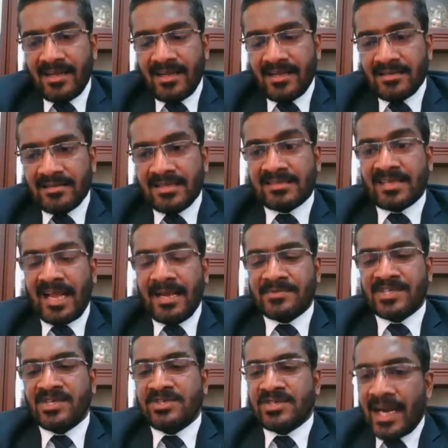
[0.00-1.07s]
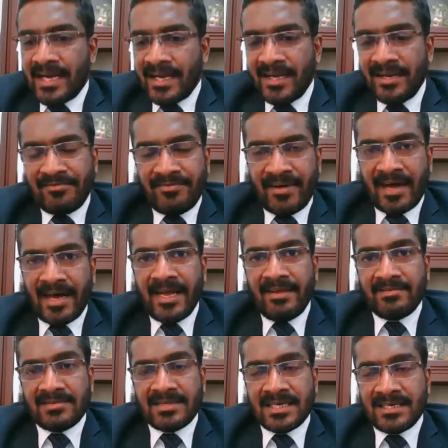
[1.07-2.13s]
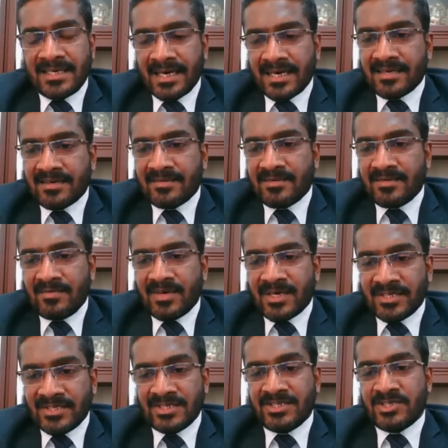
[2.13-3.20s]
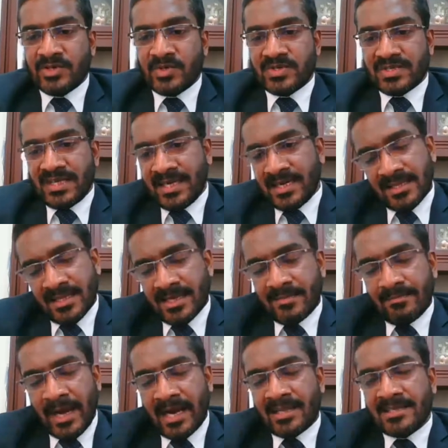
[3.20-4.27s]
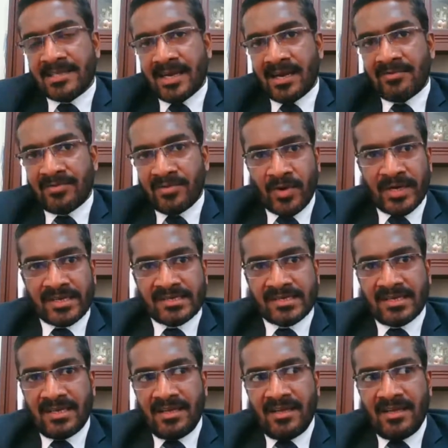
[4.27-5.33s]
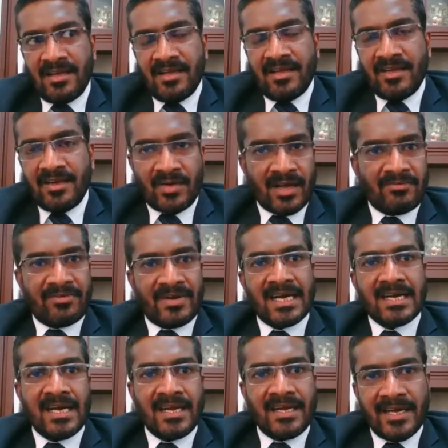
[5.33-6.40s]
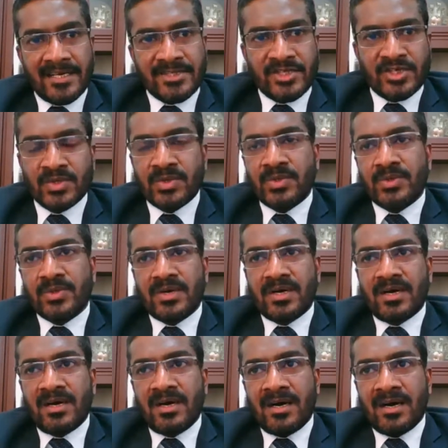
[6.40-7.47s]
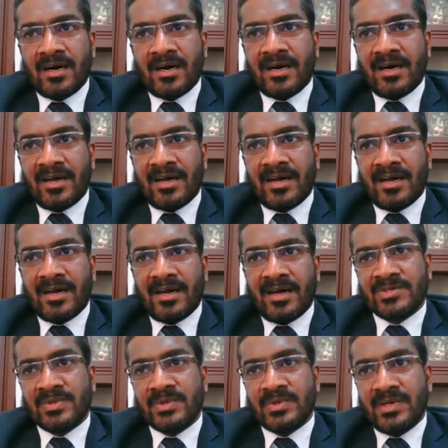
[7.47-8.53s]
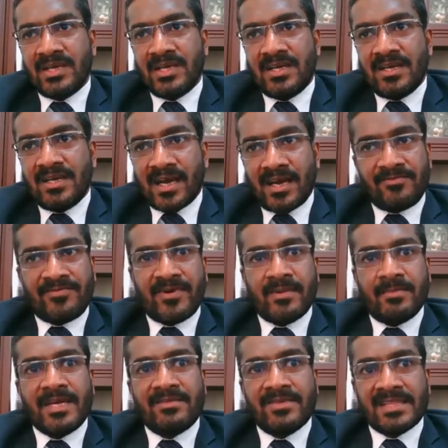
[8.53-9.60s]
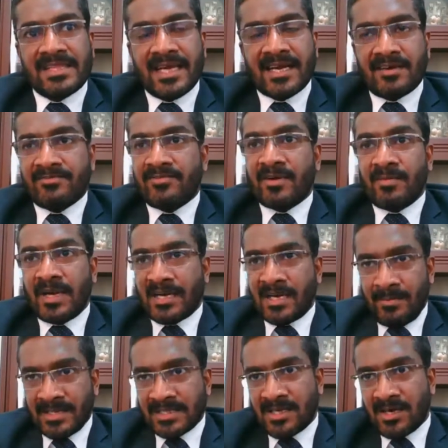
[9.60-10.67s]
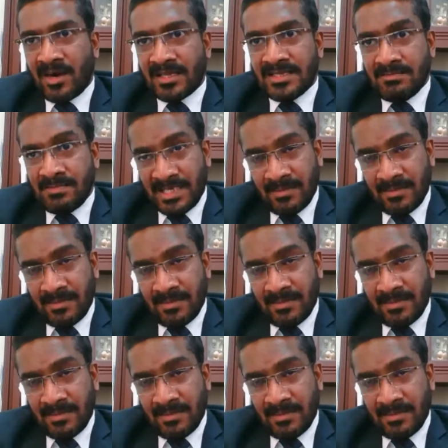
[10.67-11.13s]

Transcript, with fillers: This helps you to identify the drug residues in the biological fluids. You definitely need to, uh, you know, to confirm it with the confirmatory methodology.